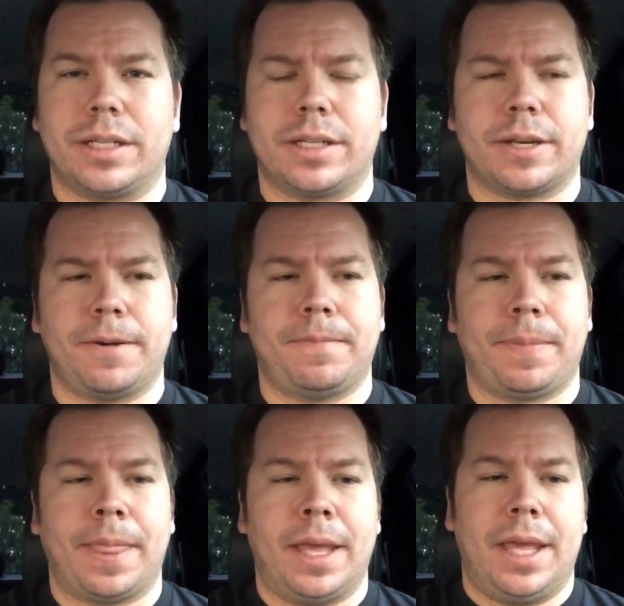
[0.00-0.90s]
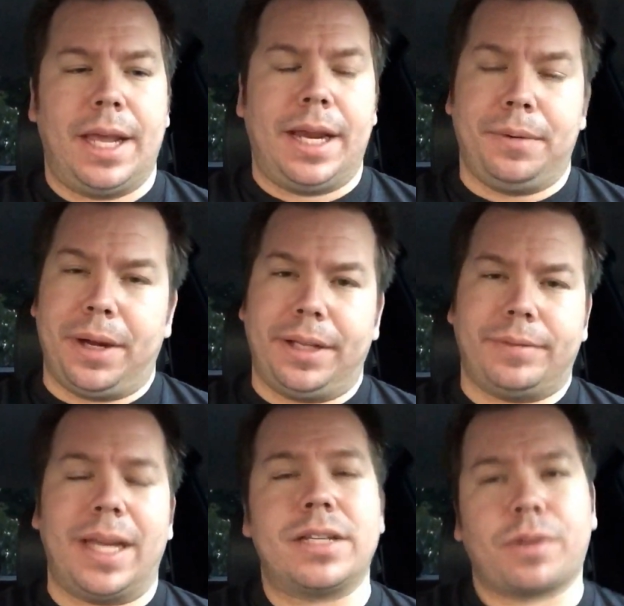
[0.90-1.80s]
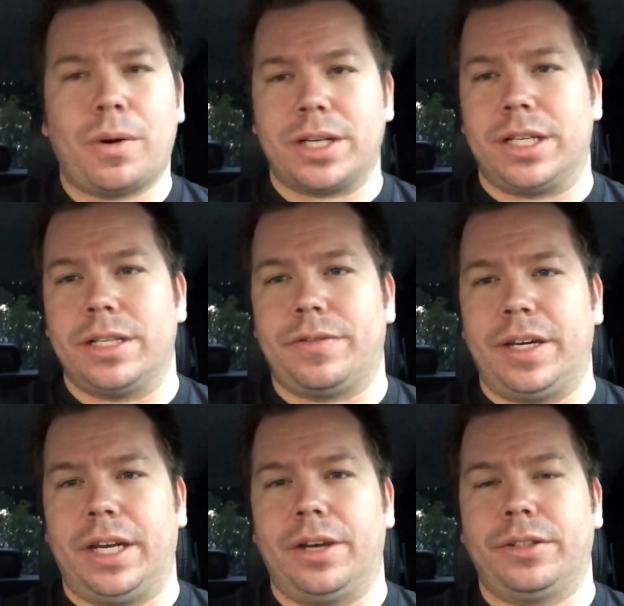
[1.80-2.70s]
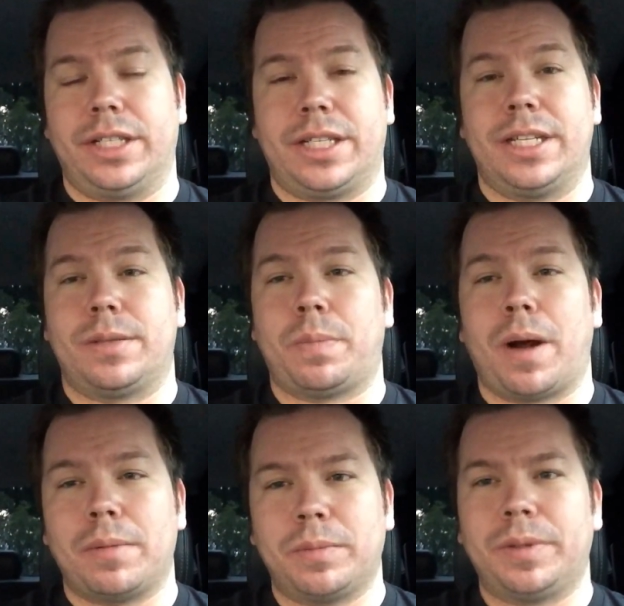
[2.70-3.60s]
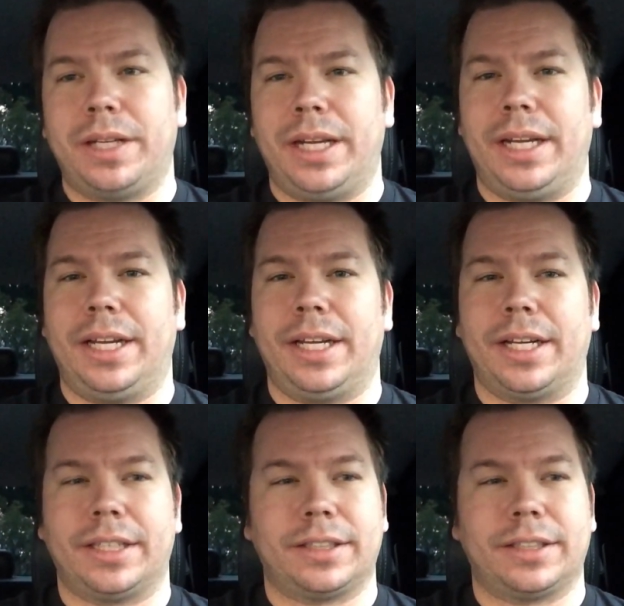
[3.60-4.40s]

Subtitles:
And so anyway, thanks for watching this video. This is probably